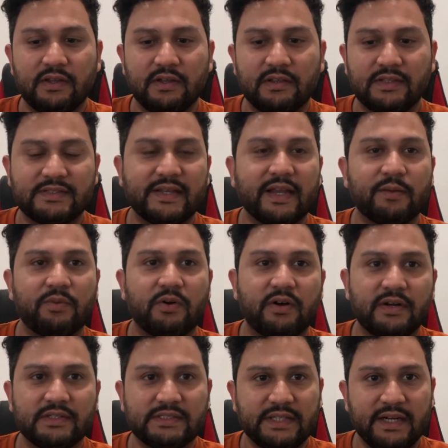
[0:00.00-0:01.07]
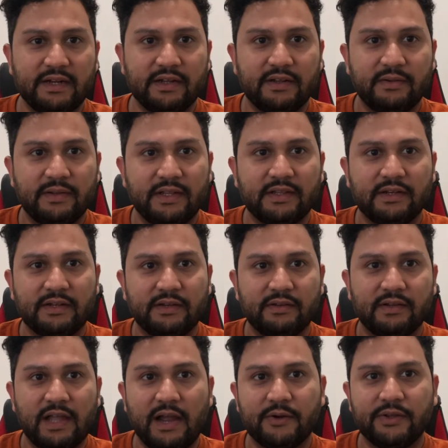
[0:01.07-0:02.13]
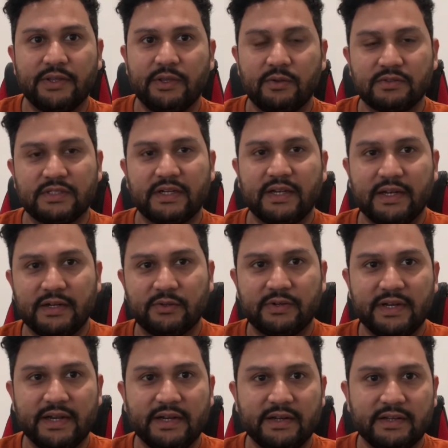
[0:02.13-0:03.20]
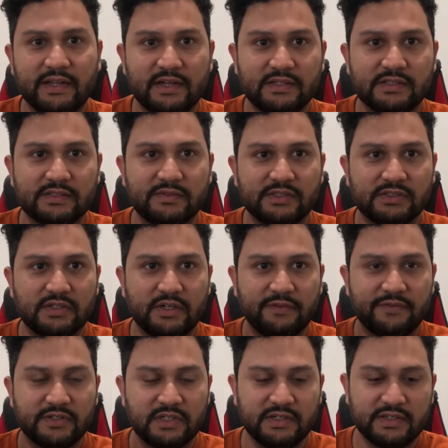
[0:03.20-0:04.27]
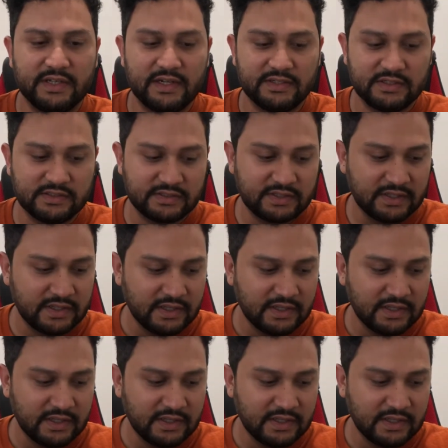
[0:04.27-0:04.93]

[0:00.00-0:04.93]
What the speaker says: second part is data, and then how do you use that data to create intelligence, which is artificial intelligence.